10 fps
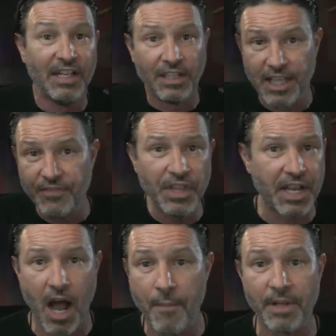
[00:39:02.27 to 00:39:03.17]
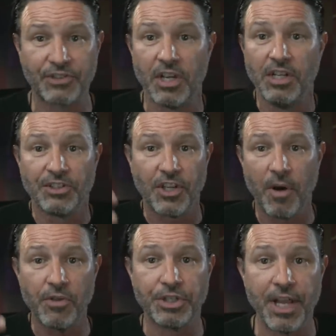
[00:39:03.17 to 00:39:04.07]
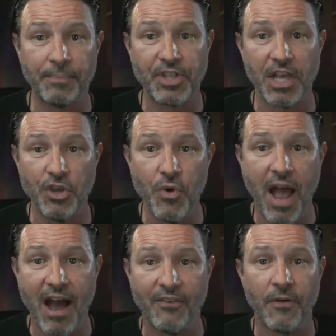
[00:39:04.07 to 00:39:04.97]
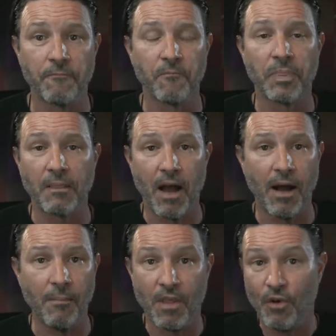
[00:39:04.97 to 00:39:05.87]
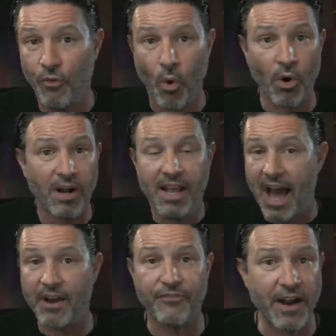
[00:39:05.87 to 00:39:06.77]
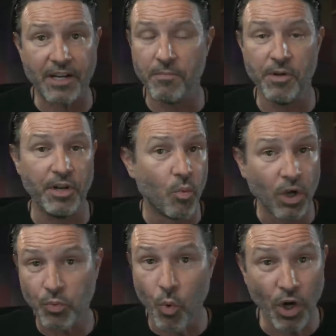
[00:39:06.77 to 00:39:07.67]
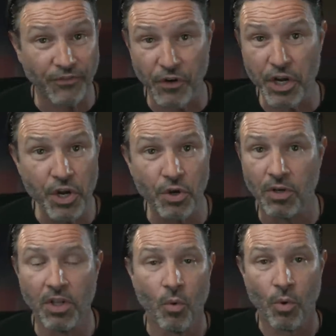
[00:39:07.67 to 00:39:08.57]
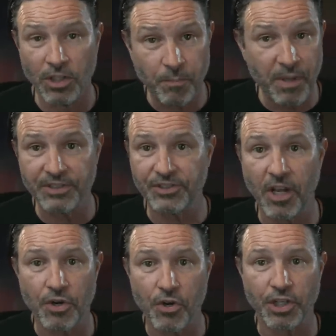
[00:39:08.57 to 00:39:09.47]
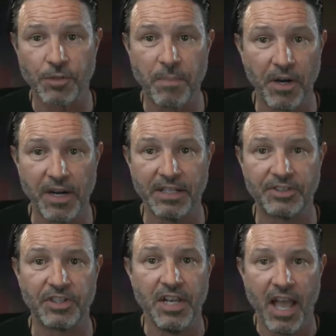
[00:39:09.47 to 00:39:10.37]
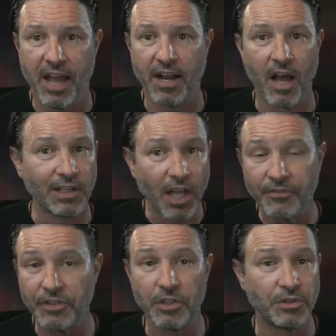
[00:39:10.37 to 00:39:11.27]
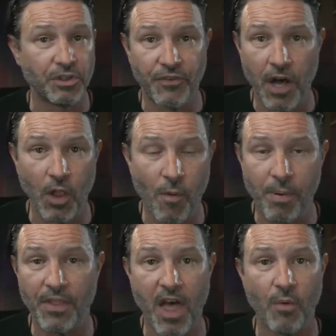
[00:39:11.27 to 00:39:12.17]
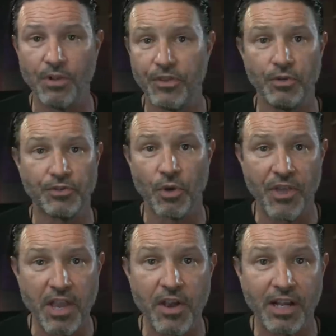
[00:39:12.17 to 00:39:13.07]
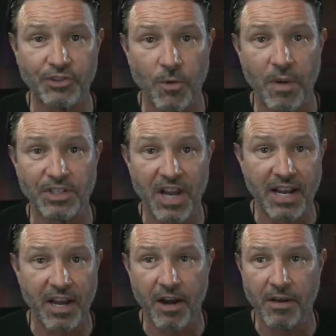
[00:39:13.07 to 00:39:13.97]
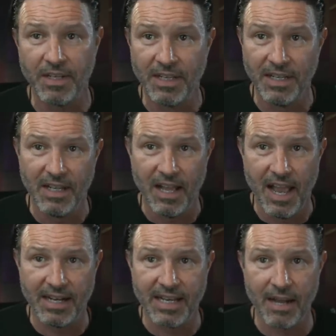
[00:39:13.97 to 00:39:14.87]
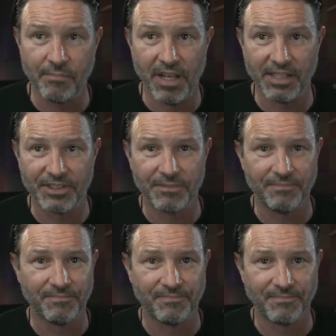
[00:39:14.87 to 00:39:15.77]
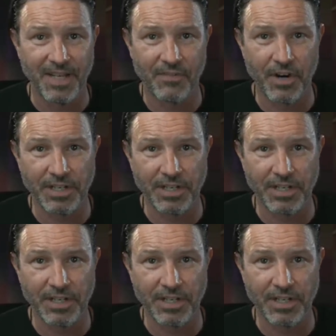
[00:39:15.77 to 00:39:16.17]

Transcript: leave in the comments some other tips that you have um, for how to find community. What's worked for you? What's been so, your experience? And I'd love to to follow up on that with you. So thank you guys so much. Take care, and God bless. Have a great day,